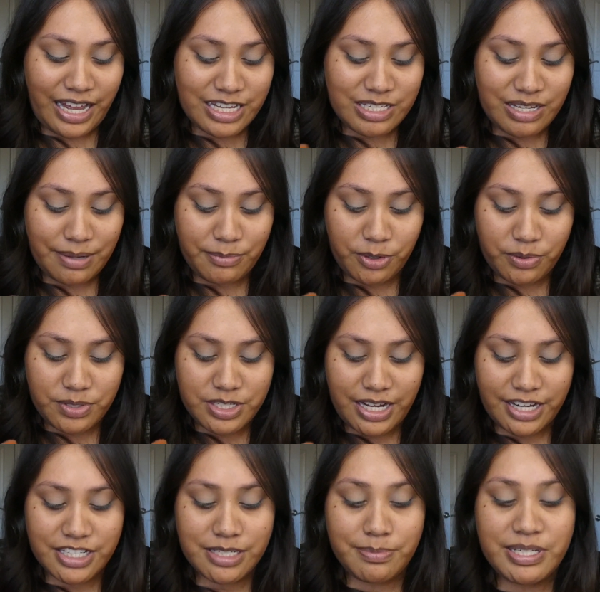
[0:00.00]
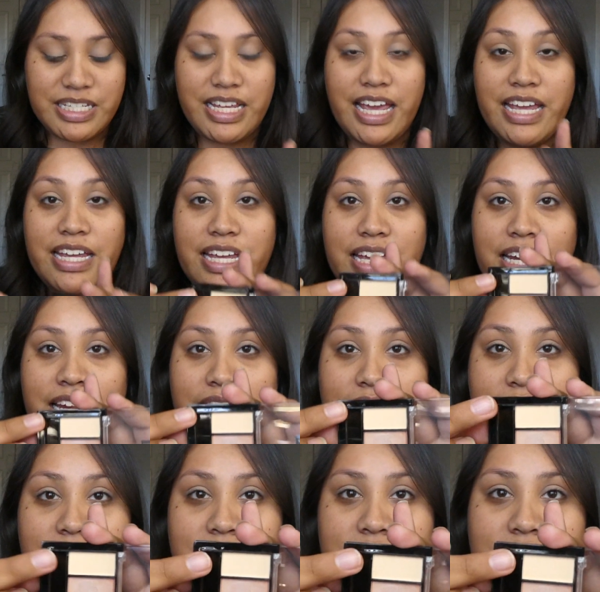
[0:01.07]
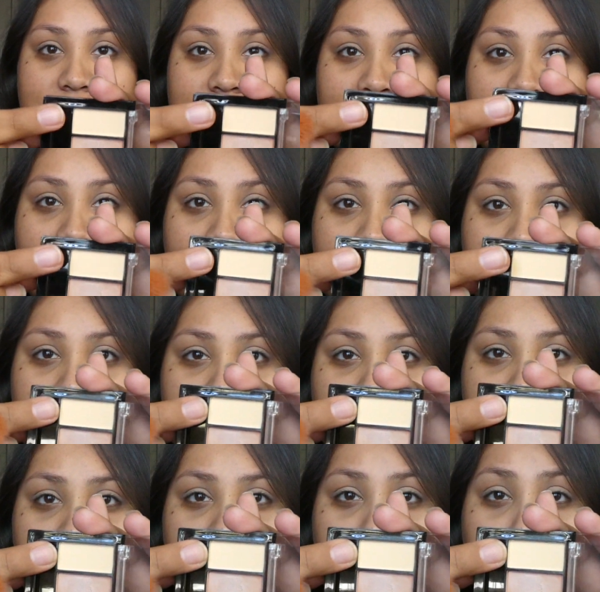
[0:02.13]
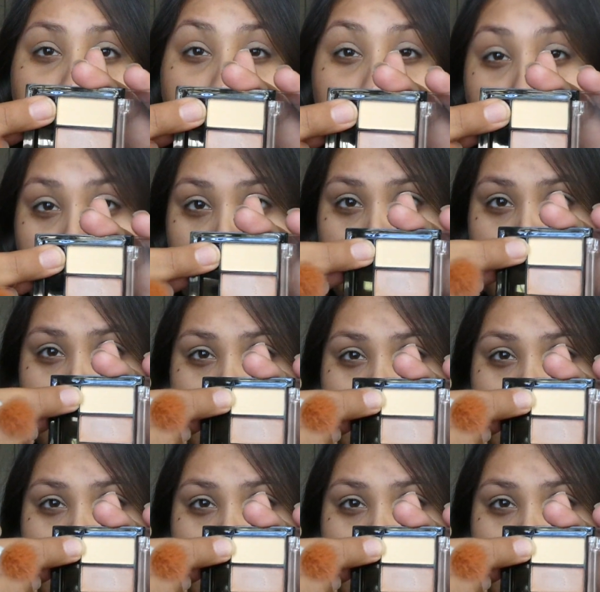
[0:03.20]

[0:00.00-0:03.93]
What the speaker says: so I'm going to actually be taking this shade first.